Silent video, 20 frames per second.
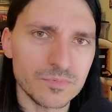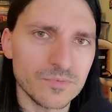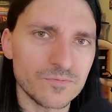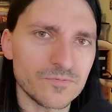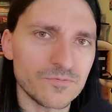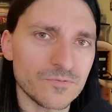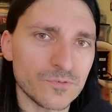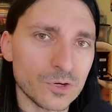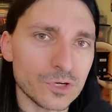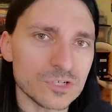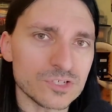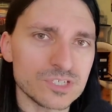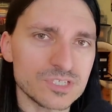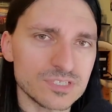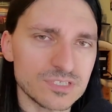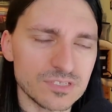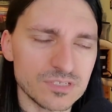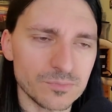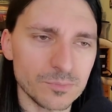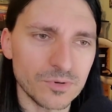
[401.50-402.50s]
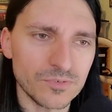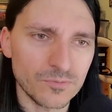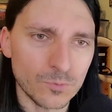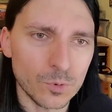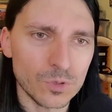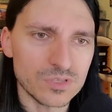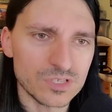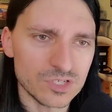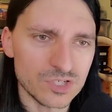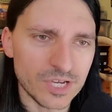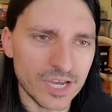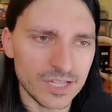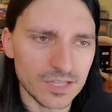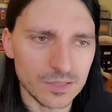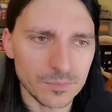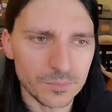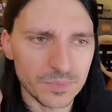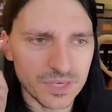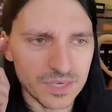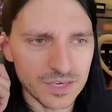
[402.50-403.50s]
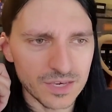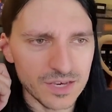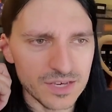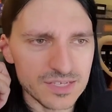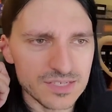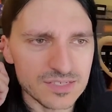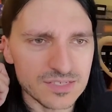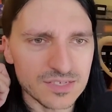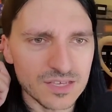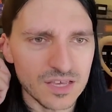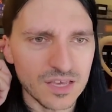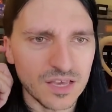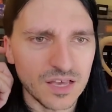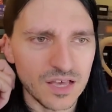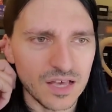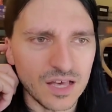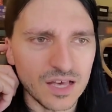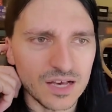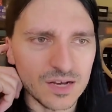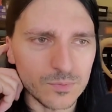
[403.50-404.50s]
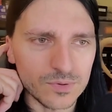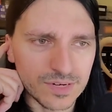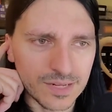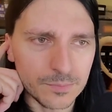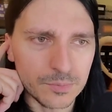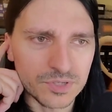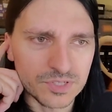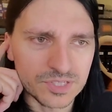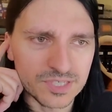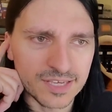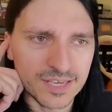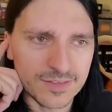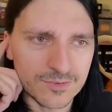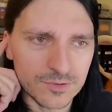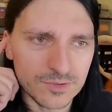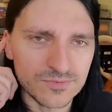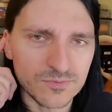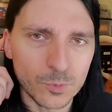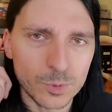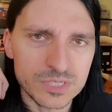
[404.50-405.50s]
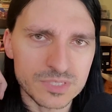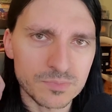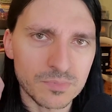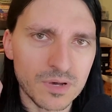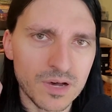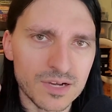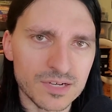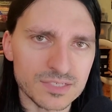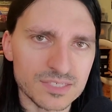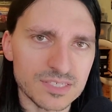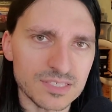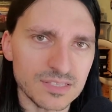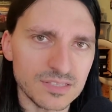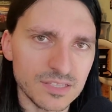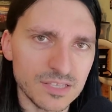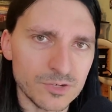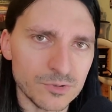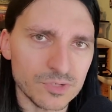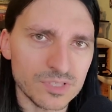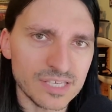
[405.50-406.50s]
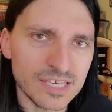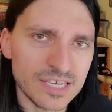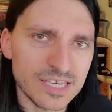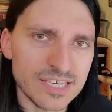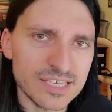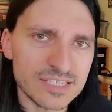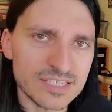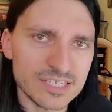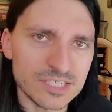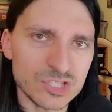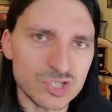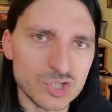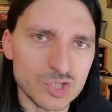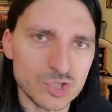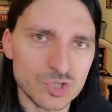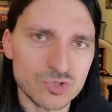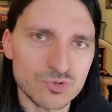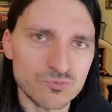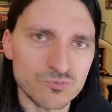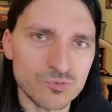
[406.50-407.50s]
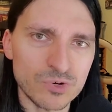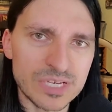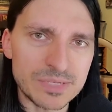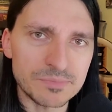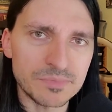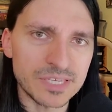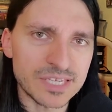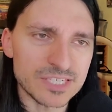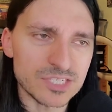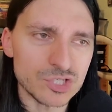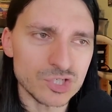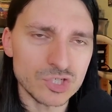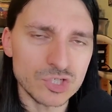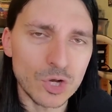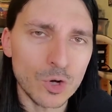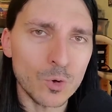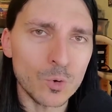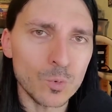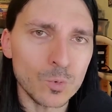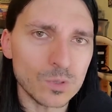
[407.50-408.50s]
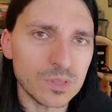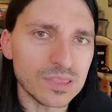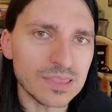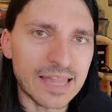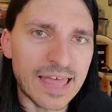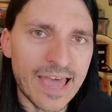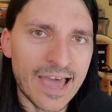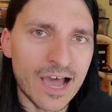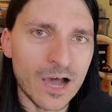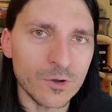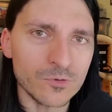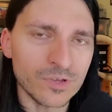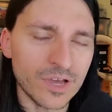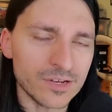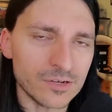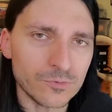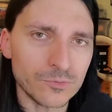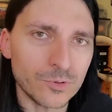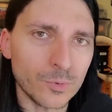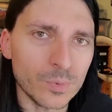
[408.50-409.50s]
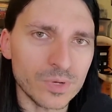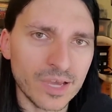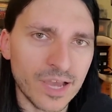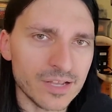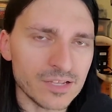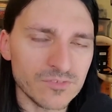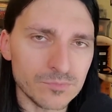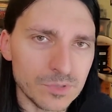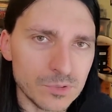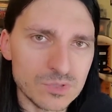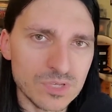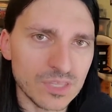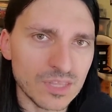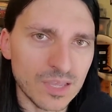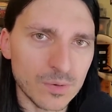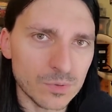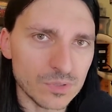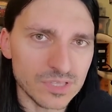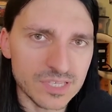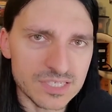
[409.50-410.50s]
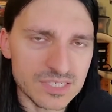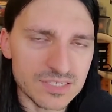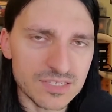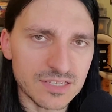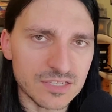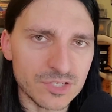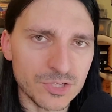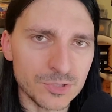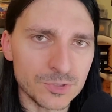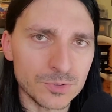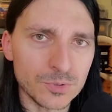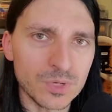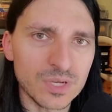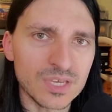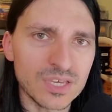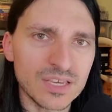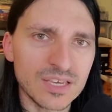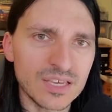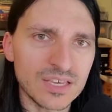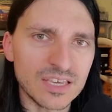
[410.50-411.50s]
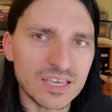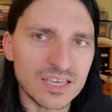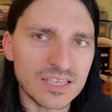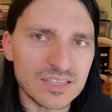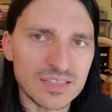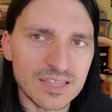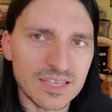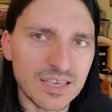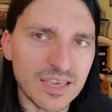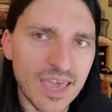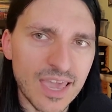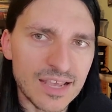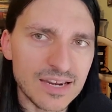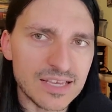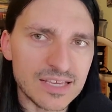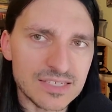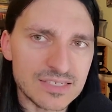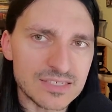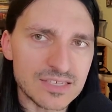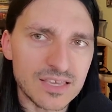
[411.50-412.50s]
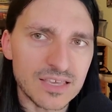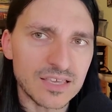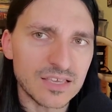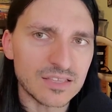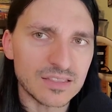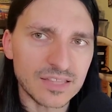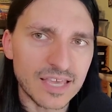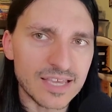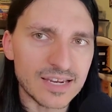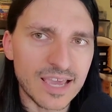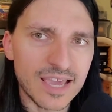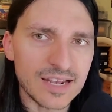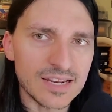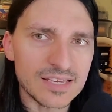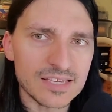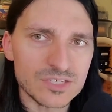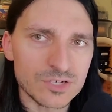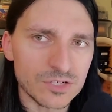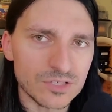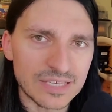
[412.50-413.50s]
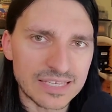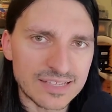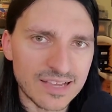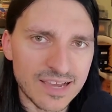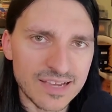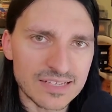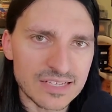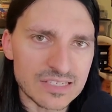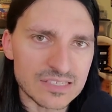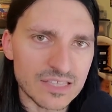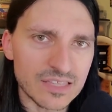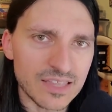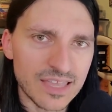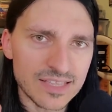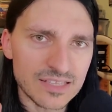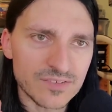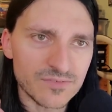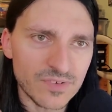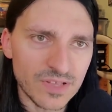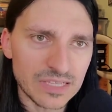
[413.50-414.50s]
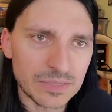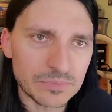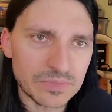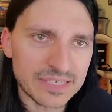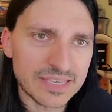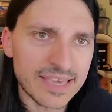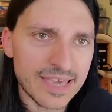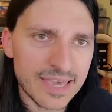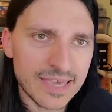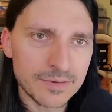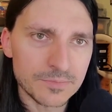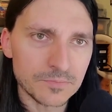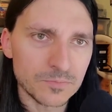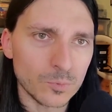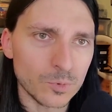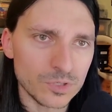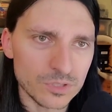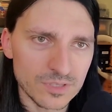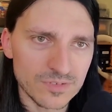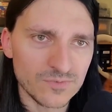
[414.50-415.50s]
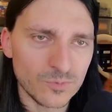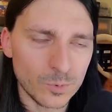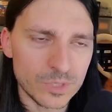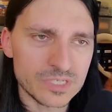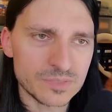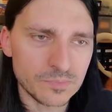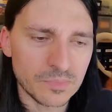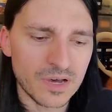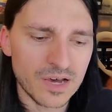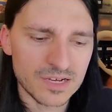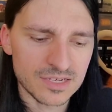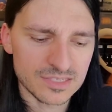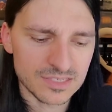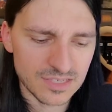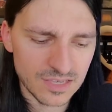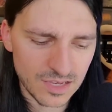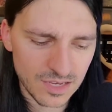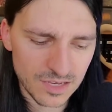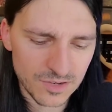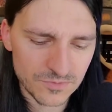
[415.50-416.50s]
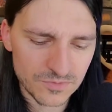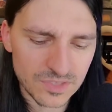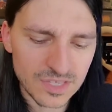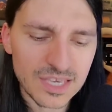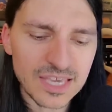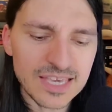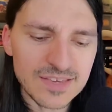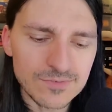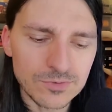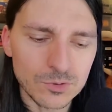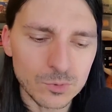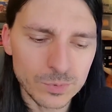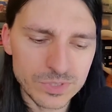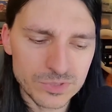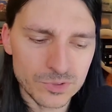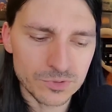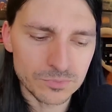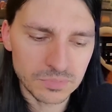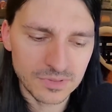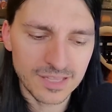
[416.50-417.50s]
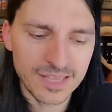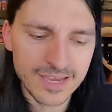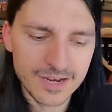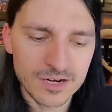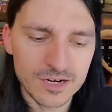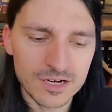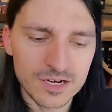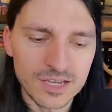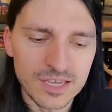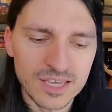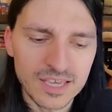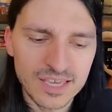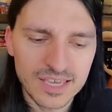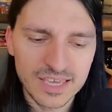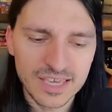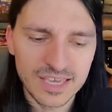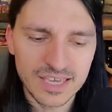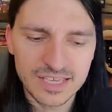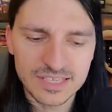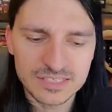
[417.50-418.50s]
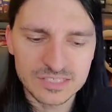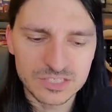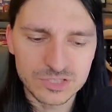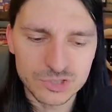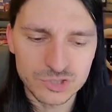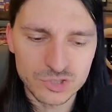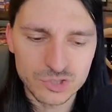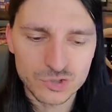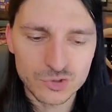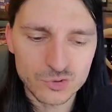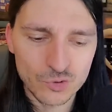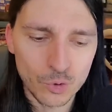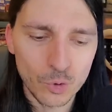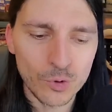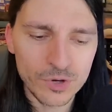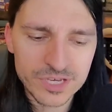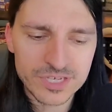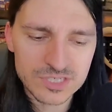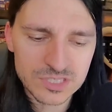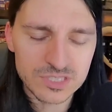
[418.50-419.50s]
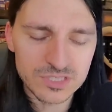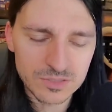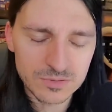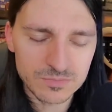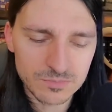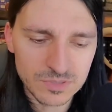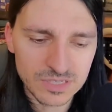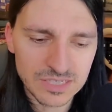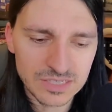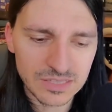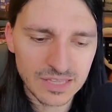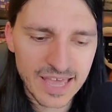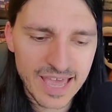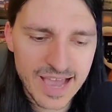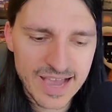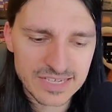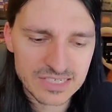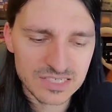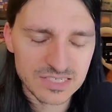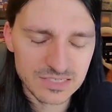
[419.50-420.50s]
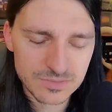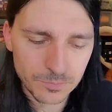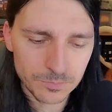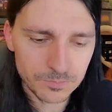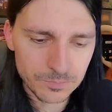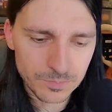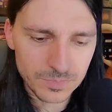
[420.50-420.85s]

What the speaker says: first before the channel because when I put it together, the voice box literally is extremely so loud. I don't know what kind of music they were listening to in the 80s, late 80s, early 90s that they developed a game where the voice box of the evil wizard player destroys the glass